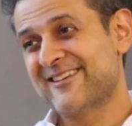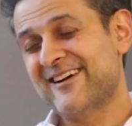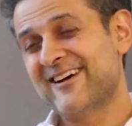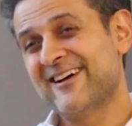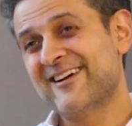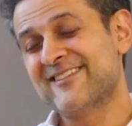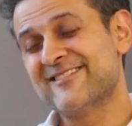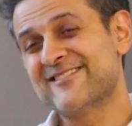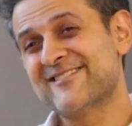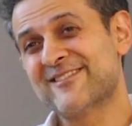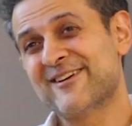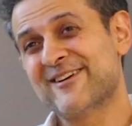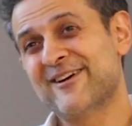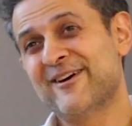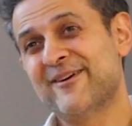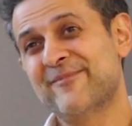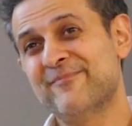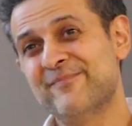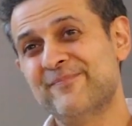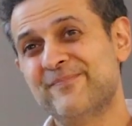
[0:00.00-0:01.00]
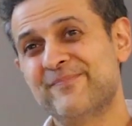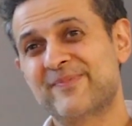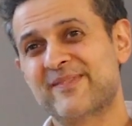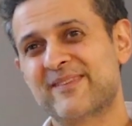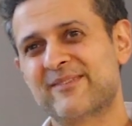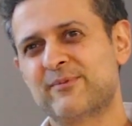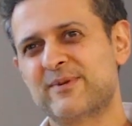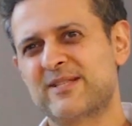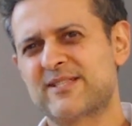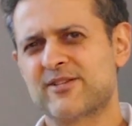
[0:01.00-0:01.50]
And
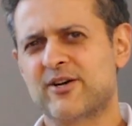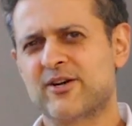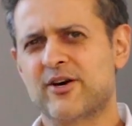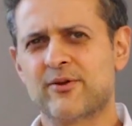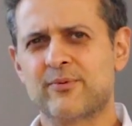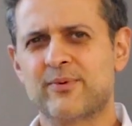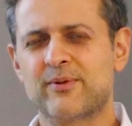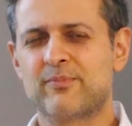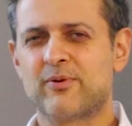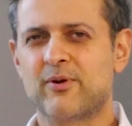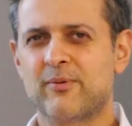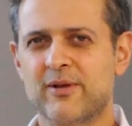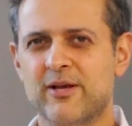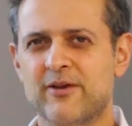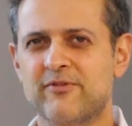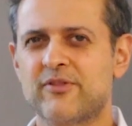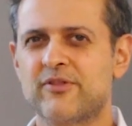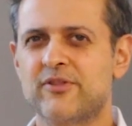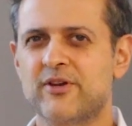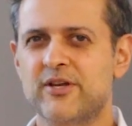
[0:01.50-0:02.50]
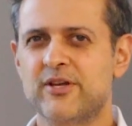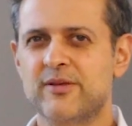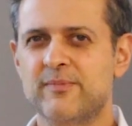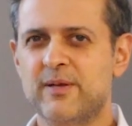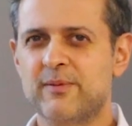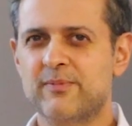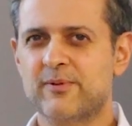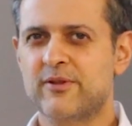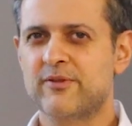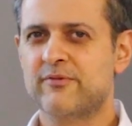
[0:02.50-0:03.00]
we started with probably over 30
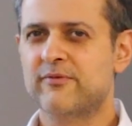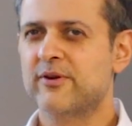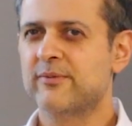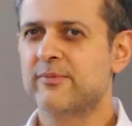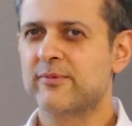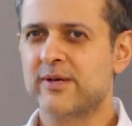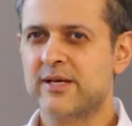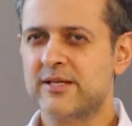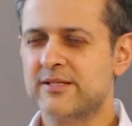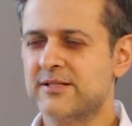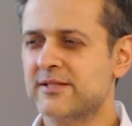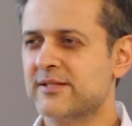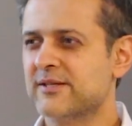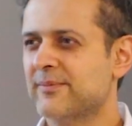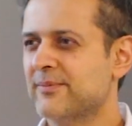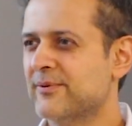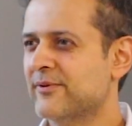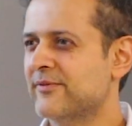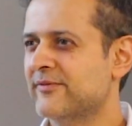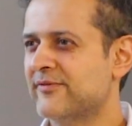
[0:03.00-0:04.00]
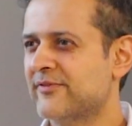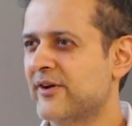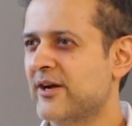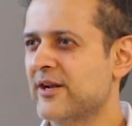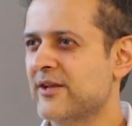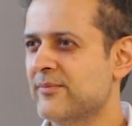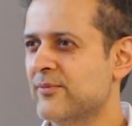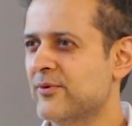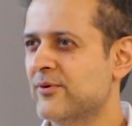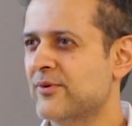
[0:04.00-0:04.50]
people in the room. We ended up on
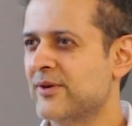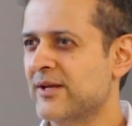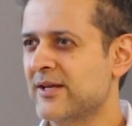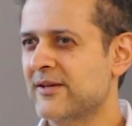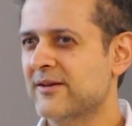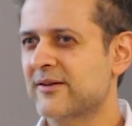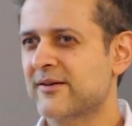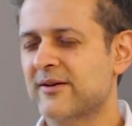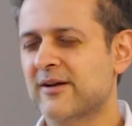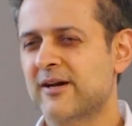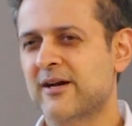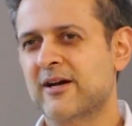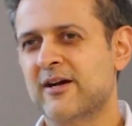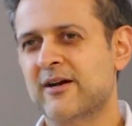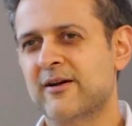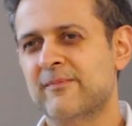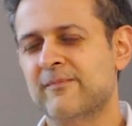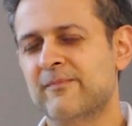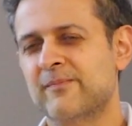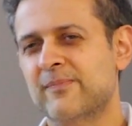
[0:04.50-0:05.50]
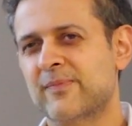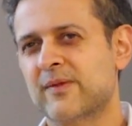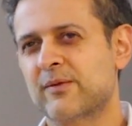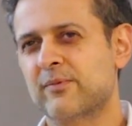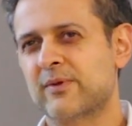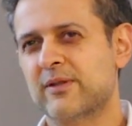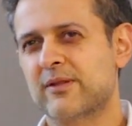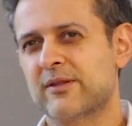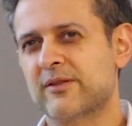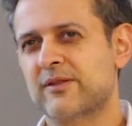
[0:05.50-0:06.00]
Friday morning
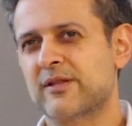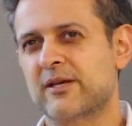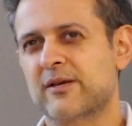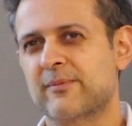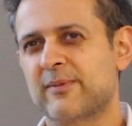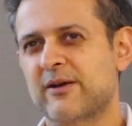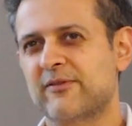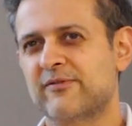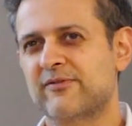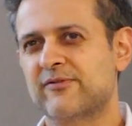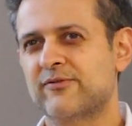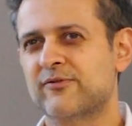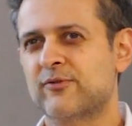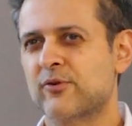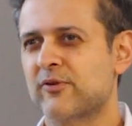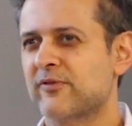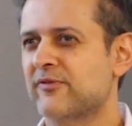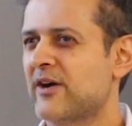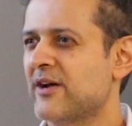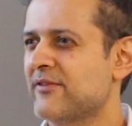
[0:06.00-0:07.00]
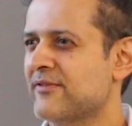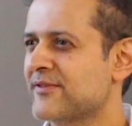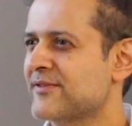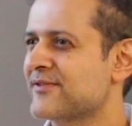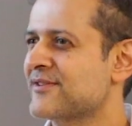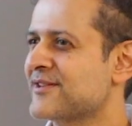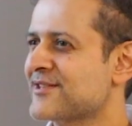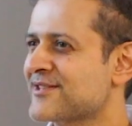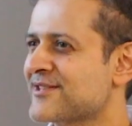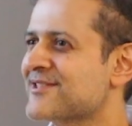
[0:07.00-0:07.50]
with, I think, about 4 or 5
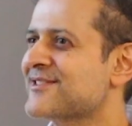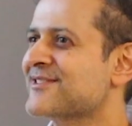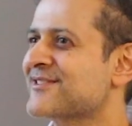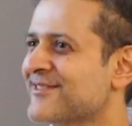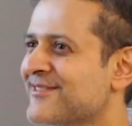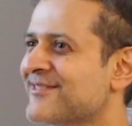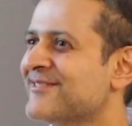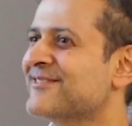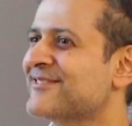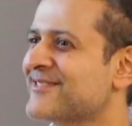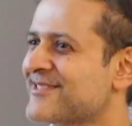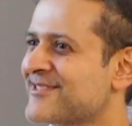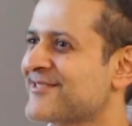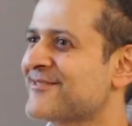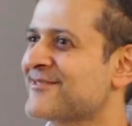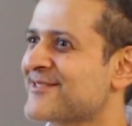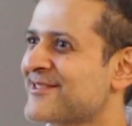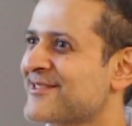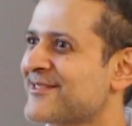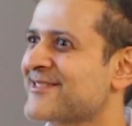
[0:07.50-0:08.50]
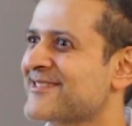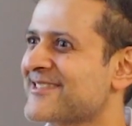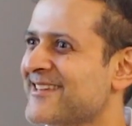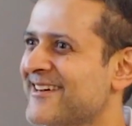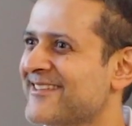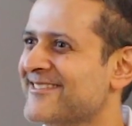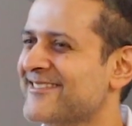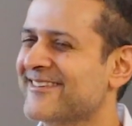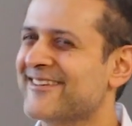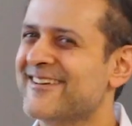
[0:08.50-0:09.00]
of us sort of still
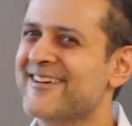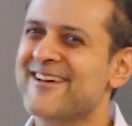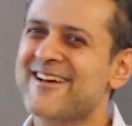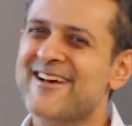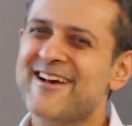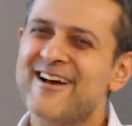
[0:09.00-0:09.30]
standing.